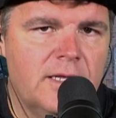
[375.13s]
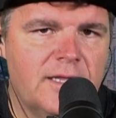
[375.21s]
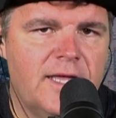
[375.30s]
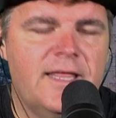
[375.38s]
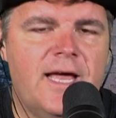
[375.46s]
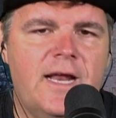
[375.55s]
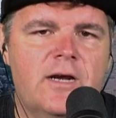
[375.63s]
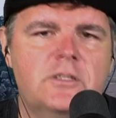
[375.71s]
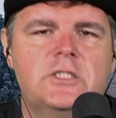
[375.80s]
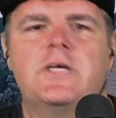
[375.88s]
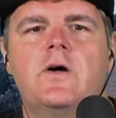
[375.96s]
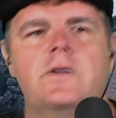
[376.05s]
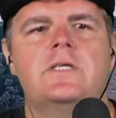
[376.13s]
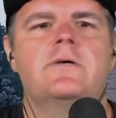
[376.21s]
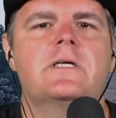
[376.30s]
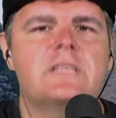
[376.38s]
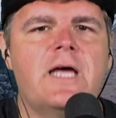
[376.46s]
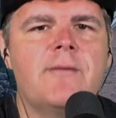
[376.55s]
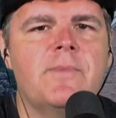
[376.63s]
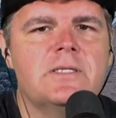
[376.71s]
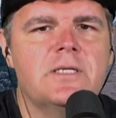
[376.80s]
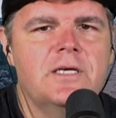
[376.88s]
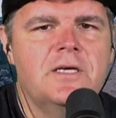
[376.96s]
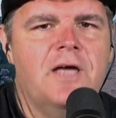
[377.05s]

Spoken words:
Let that energy go into excitement,